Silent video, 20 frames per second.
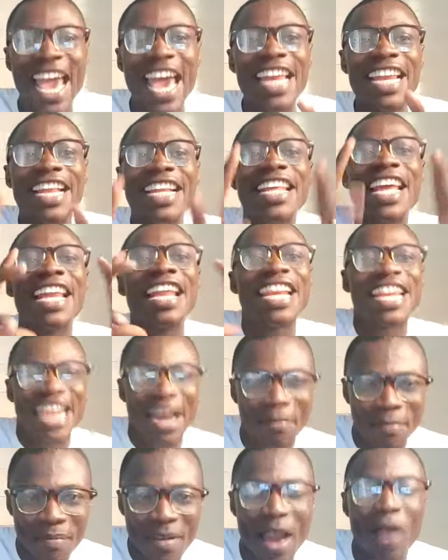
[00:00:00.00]
and the
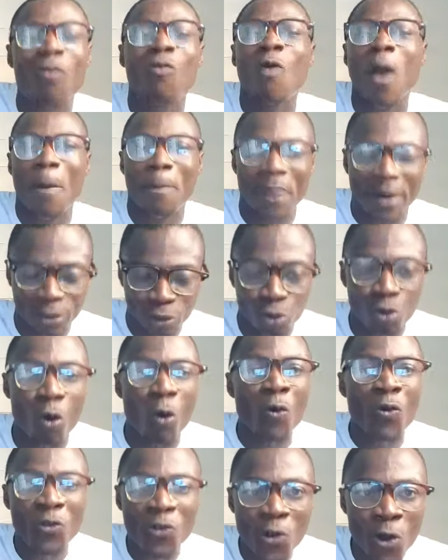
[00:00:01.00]
end nam a qua
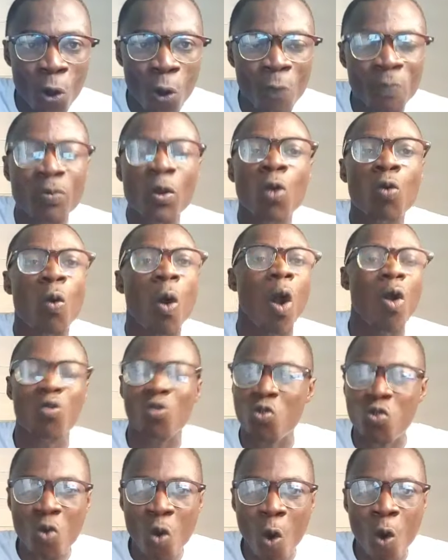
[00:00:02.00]
passo o you,
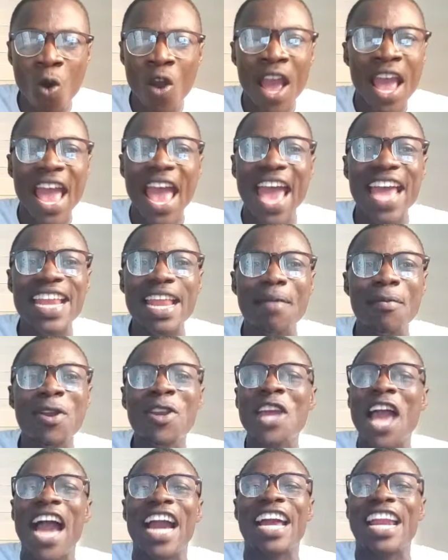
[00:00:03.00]
quokuo, and the
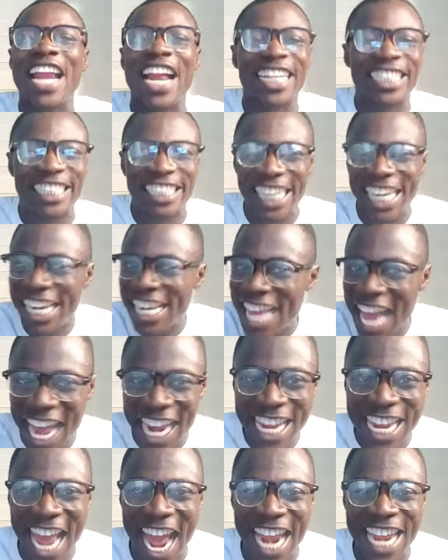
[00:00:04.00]
mini accounts, any
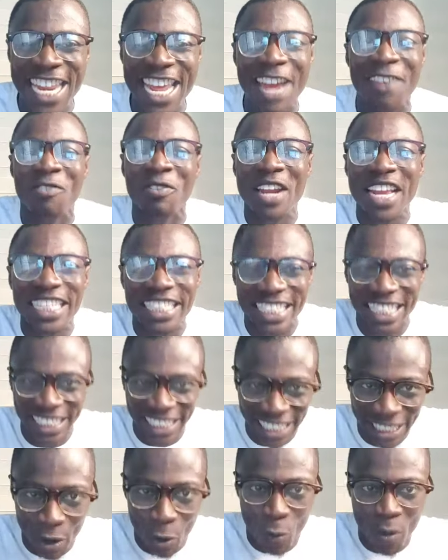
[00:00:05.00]
idea, no
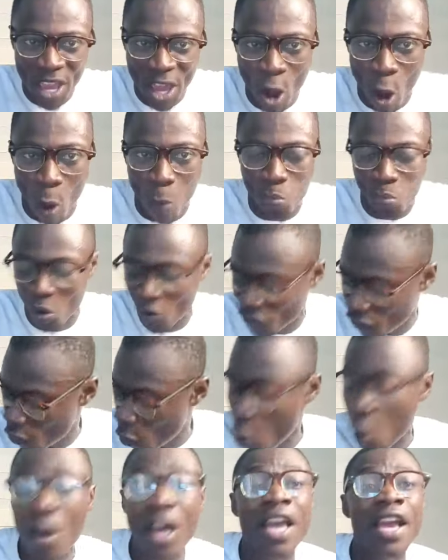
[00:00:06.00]
nature, so we are
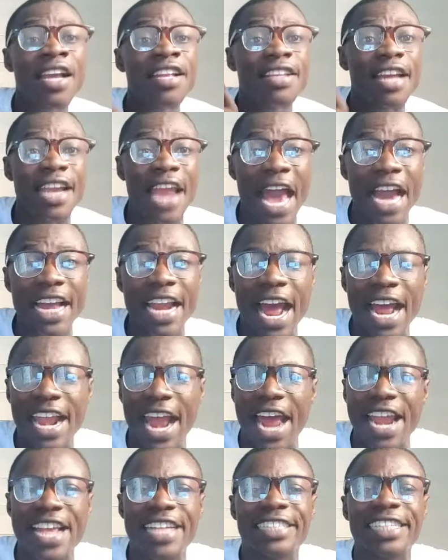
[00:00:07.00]
buffalo. Then I
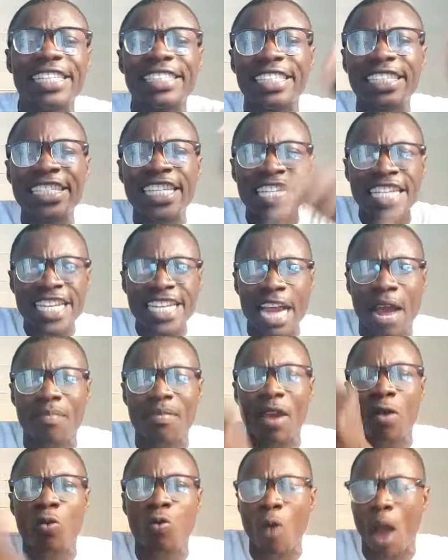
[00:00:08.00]
got that is in the
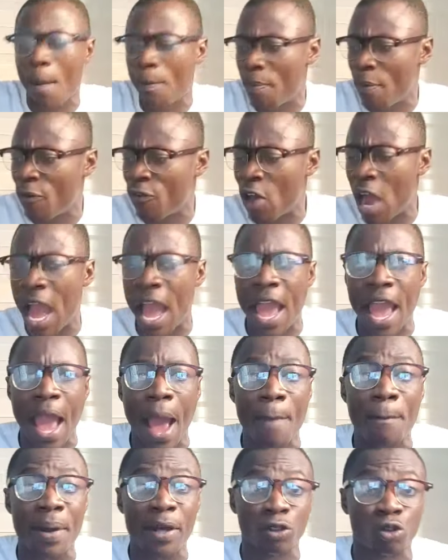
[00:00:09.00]
nam a qua puff
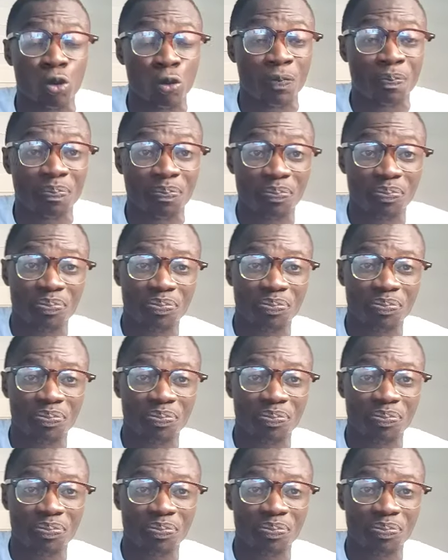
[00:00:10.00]
a passo.